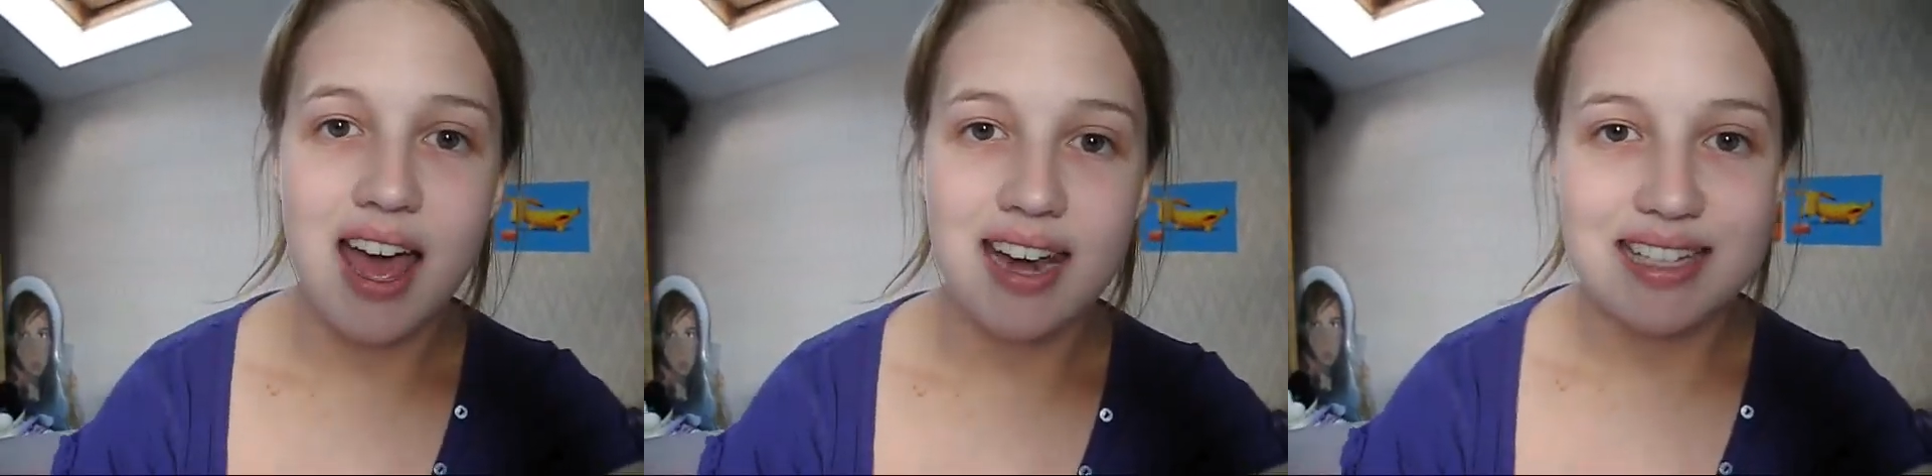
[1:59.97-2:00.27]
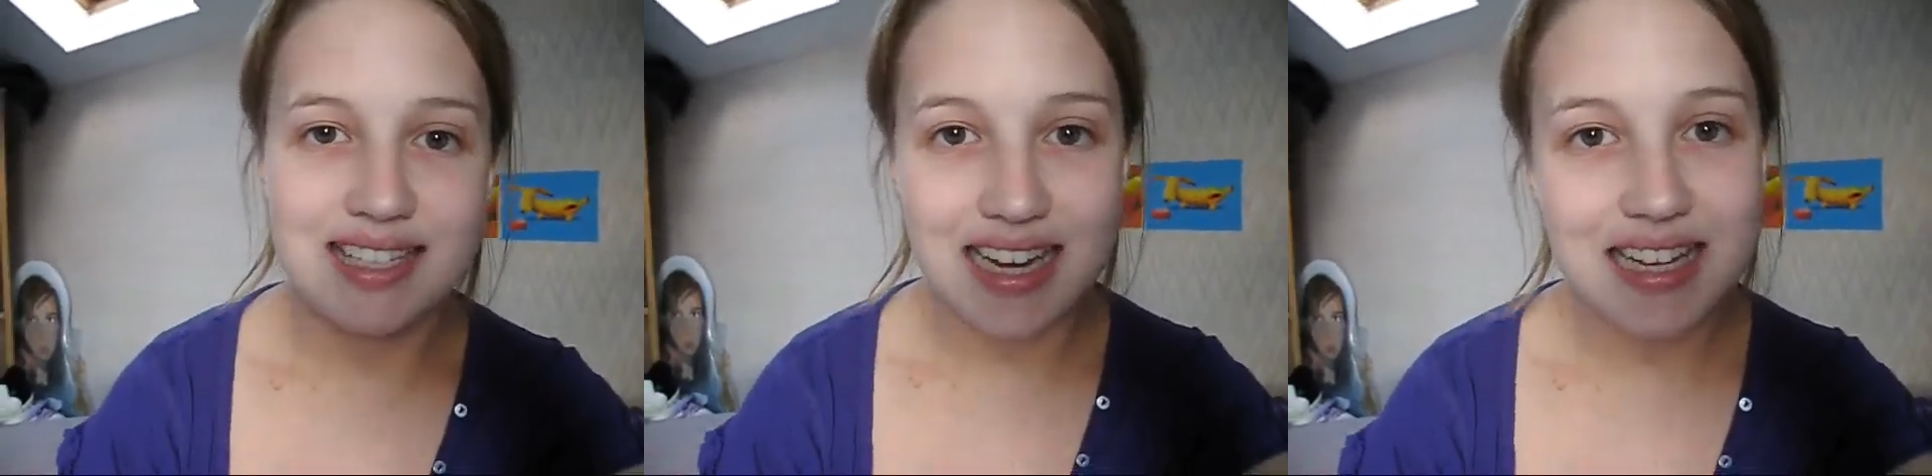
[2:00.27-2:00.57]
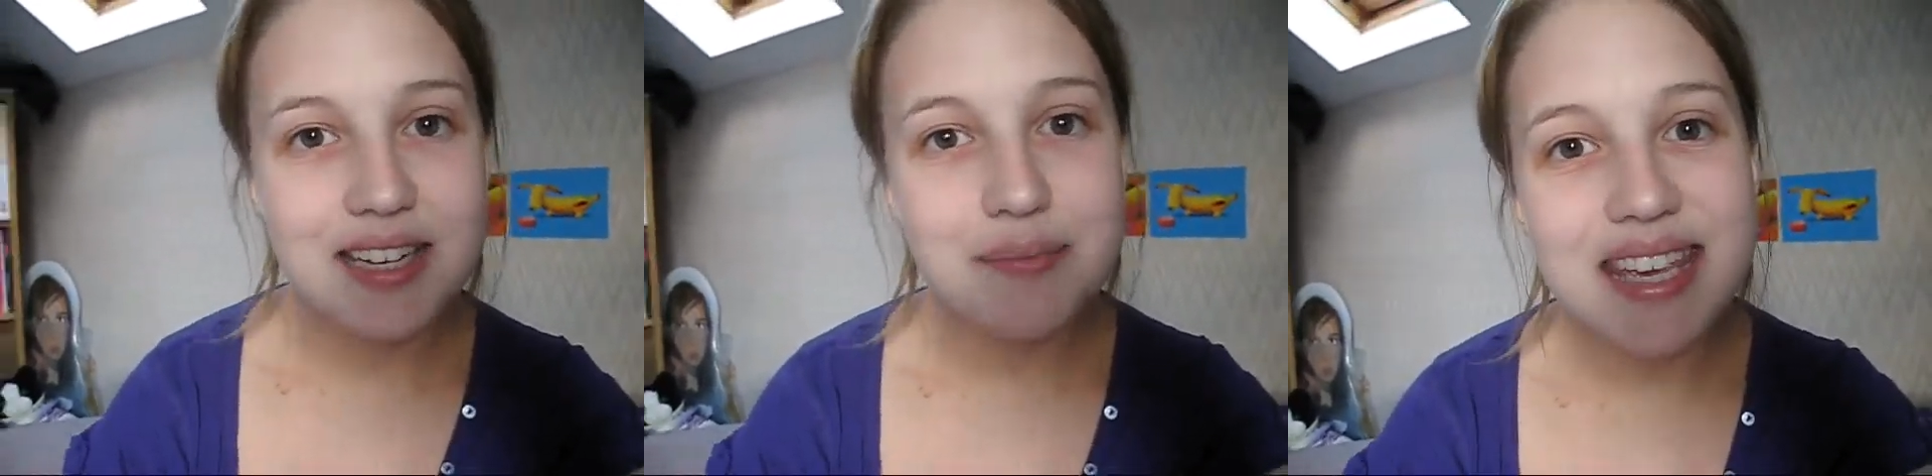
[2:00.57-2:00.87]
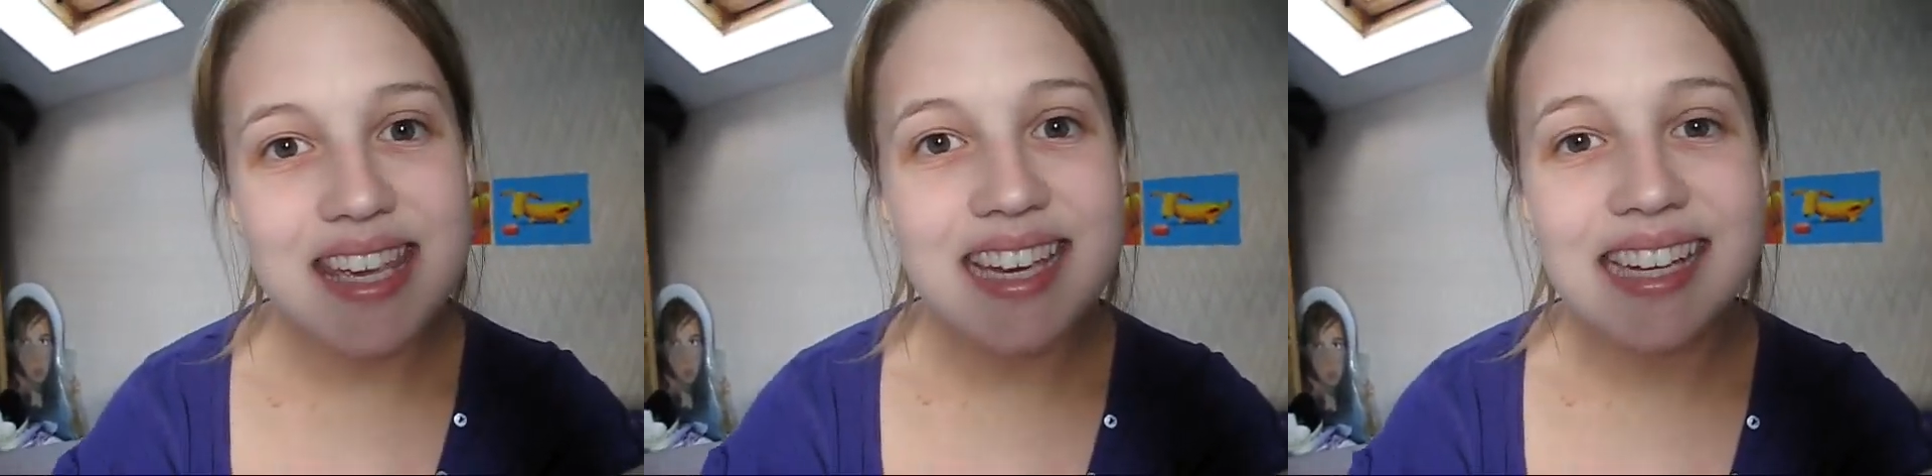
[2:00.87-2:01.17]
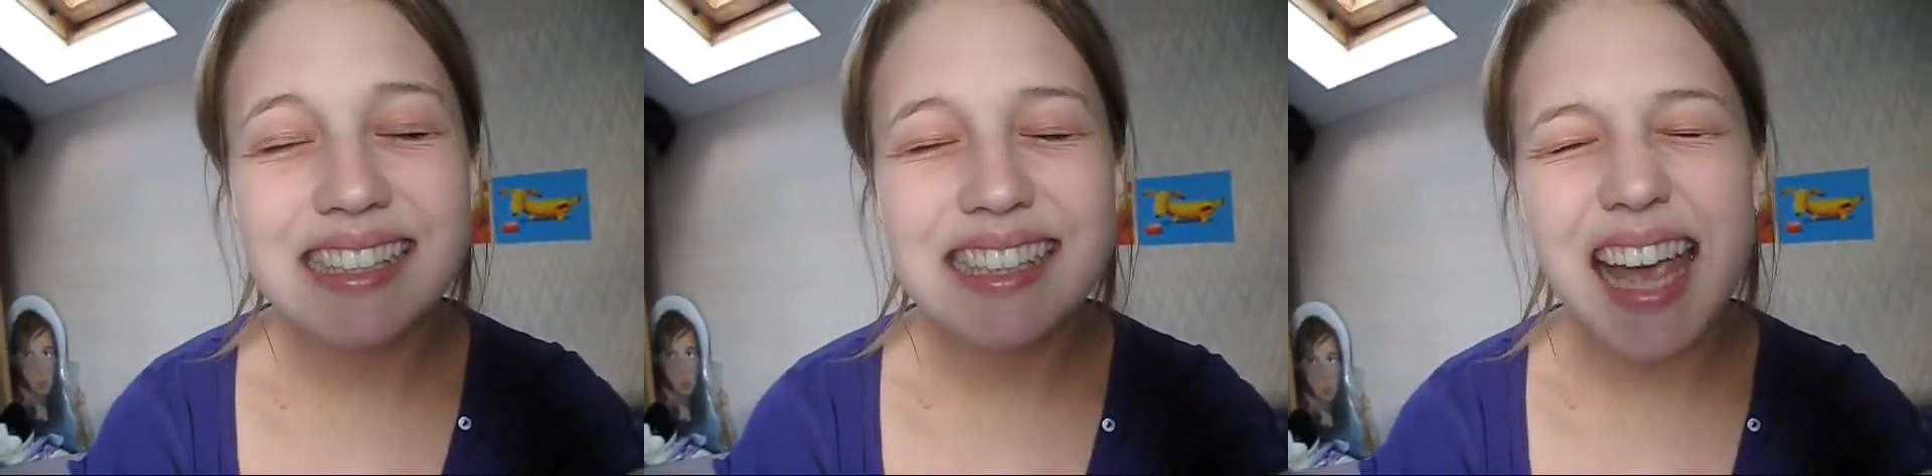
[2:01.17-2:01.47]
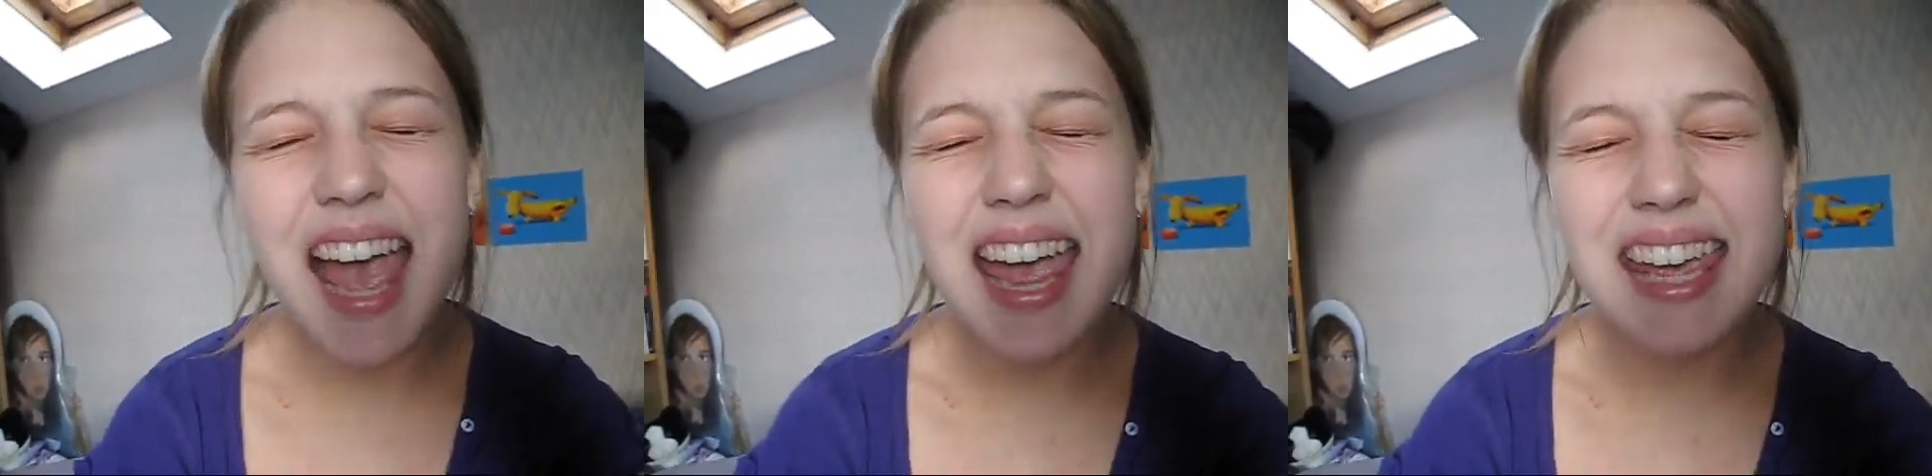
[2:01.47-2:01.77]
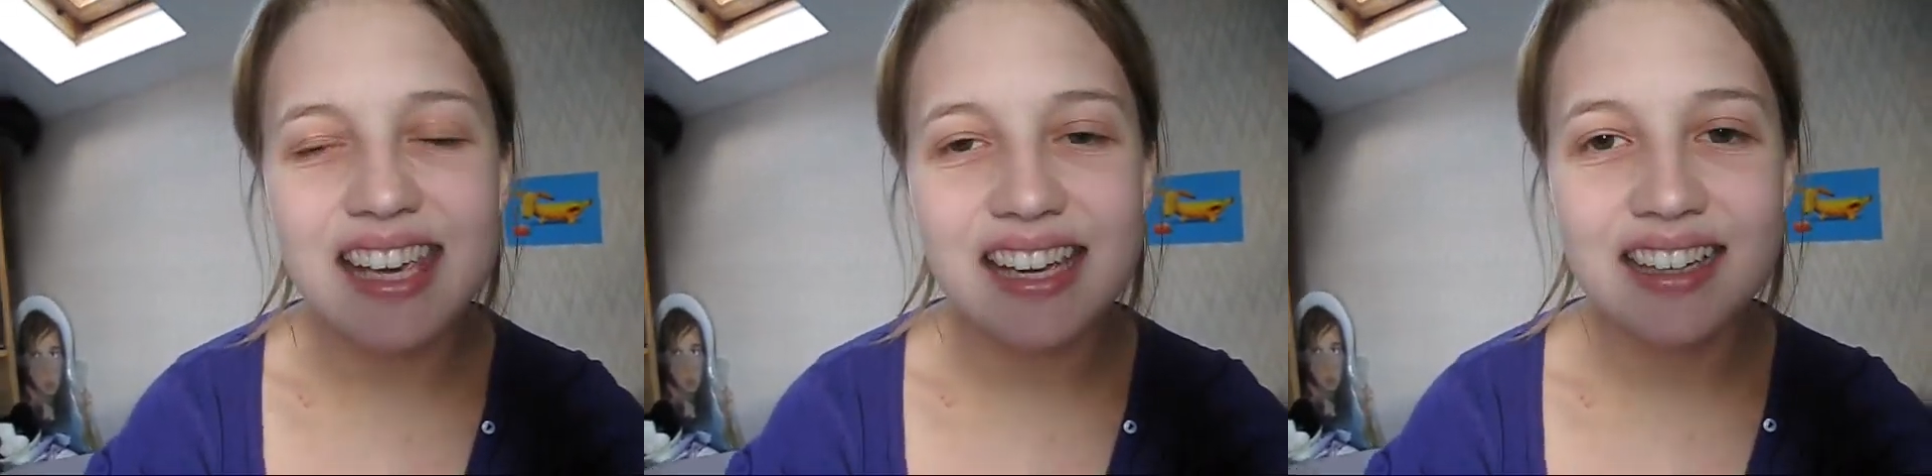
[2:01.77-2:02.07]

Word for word: and it's signed to me. Yay!